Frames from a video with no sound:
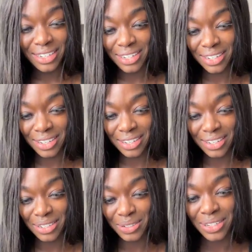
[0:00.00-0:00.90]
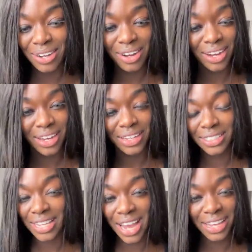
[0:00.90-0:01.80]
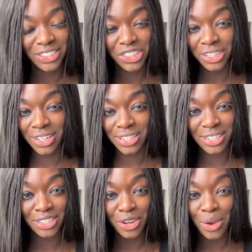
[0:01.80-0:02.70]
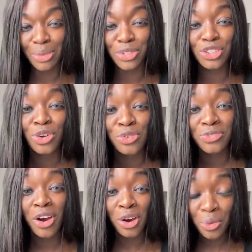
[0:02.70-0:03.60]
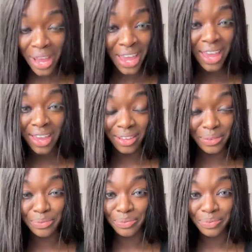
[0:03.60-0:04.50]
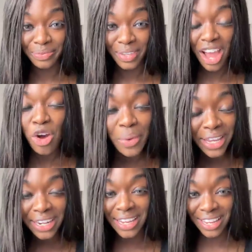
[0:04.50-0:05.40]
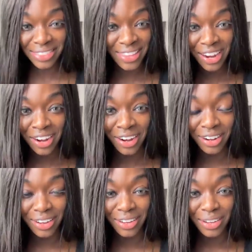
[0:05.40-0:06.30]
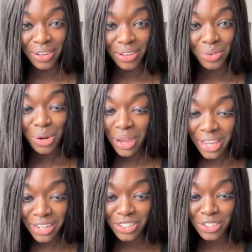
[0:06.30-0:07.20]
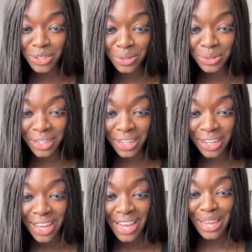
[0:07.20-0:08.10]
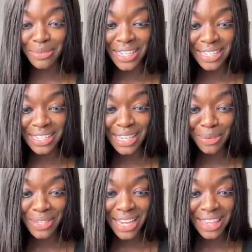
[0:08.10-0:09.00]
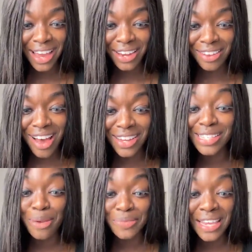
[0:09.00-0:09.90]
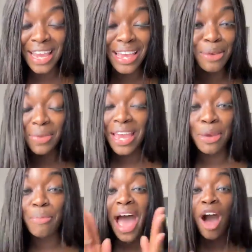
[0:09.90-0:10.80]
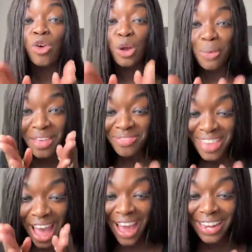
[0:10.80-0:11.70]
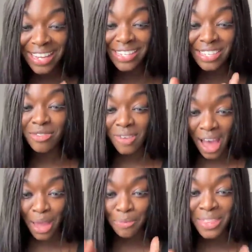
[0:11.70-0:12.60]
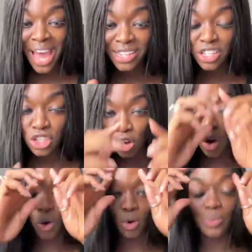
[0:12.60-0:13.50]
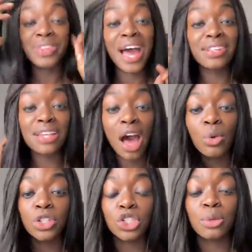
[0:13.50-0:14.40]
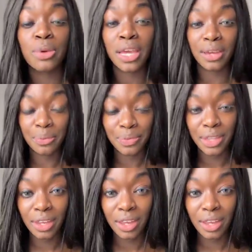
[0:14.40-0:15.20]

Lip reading: oh gosh, I'm so far away. How am I going to get there? What am I going to do? Kim says, it seems like they unlock something in me, empowerment. That is the vibe. That's the goal. That's how it should be.